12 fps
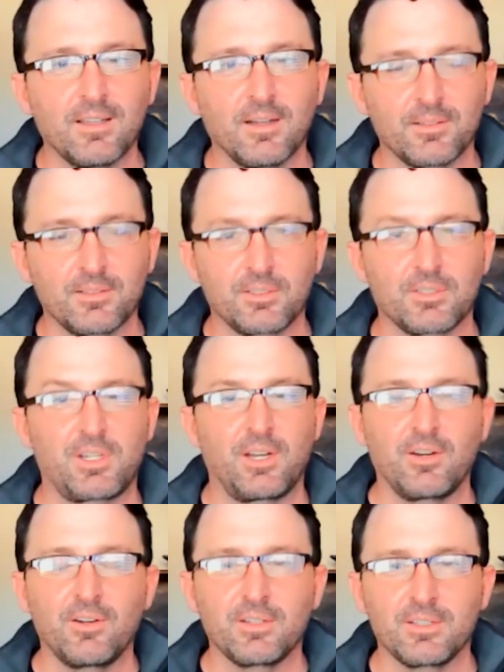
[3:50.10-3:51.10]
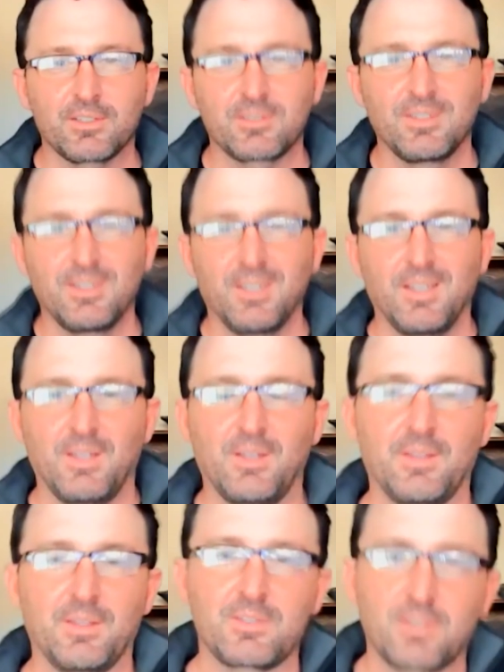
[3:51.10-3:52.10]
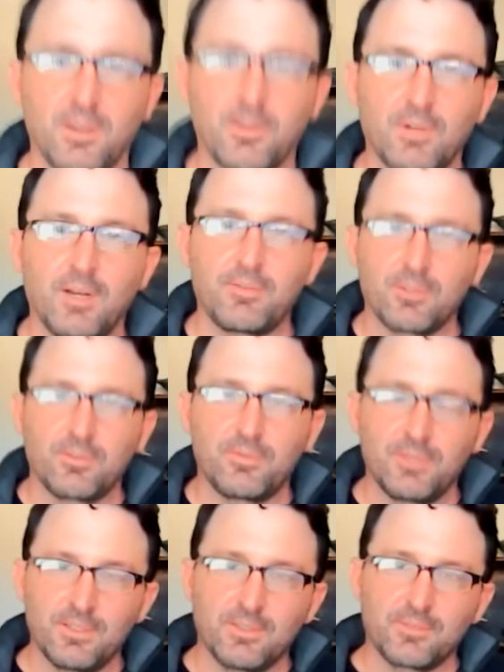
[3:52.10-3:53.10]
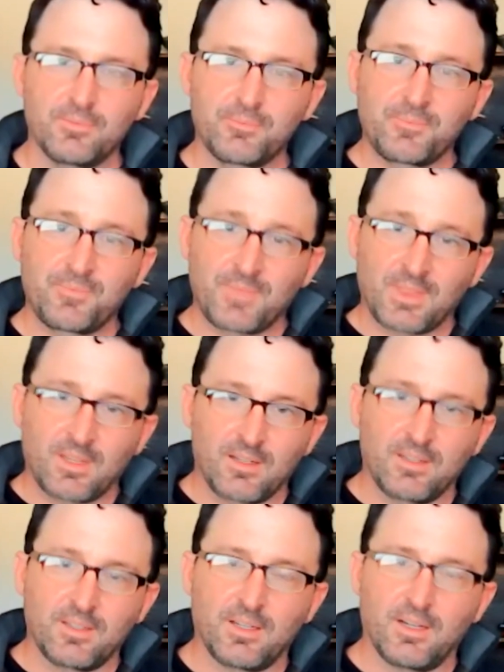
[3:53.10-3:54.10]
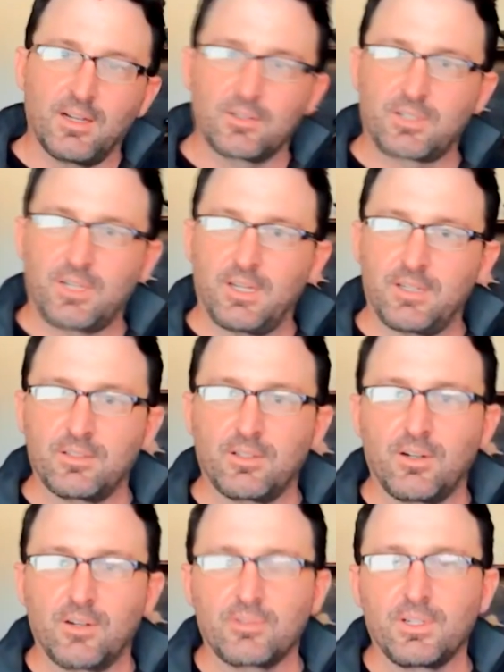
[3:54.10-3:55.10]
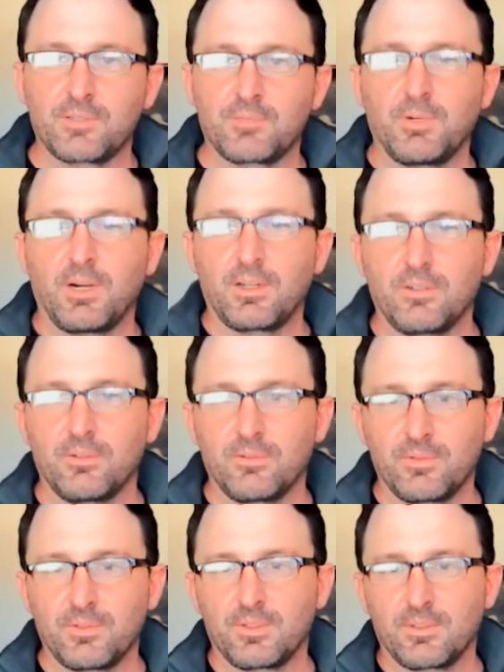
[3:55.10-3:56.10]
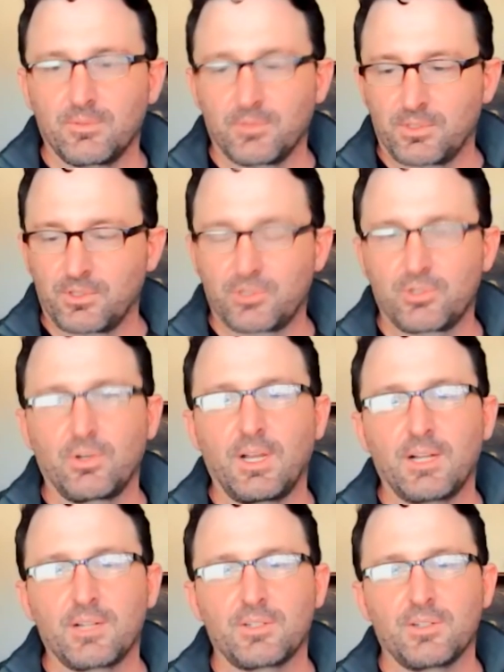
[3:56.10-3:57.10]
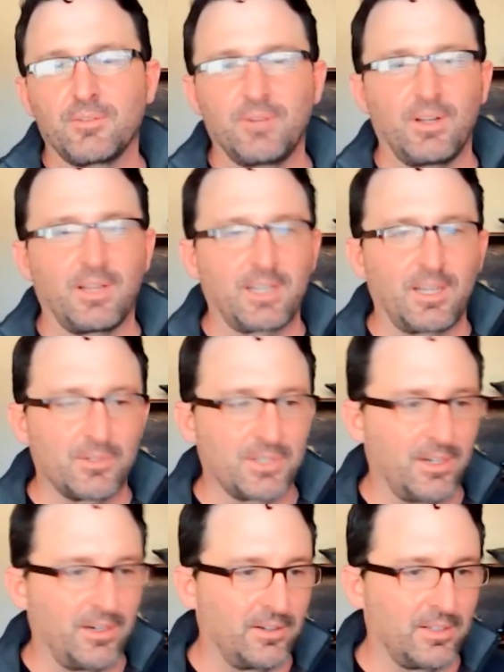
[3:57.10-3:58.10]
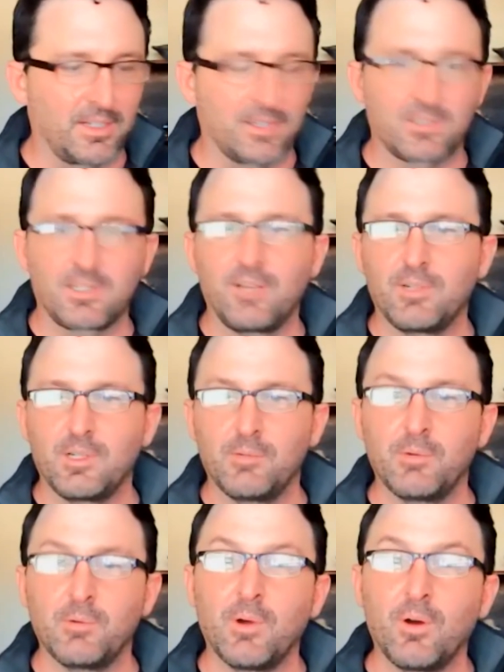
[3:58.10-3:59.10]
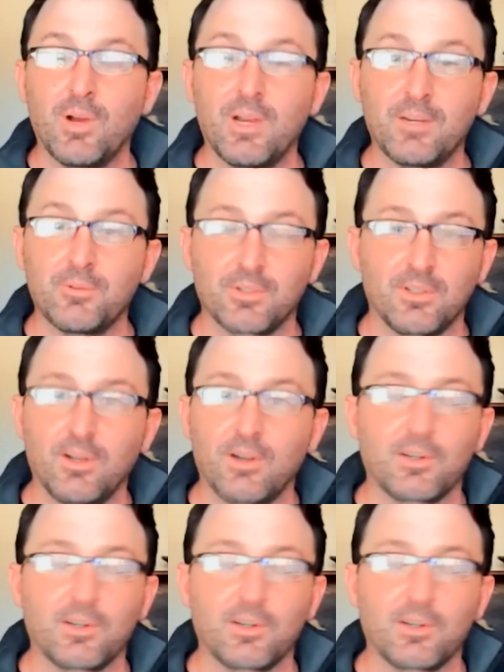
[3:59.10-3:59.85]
just carrying this rifle afield, the Hell's Canyon long range model with a short action, it felt like I was carrying like a 7mm08 with a longer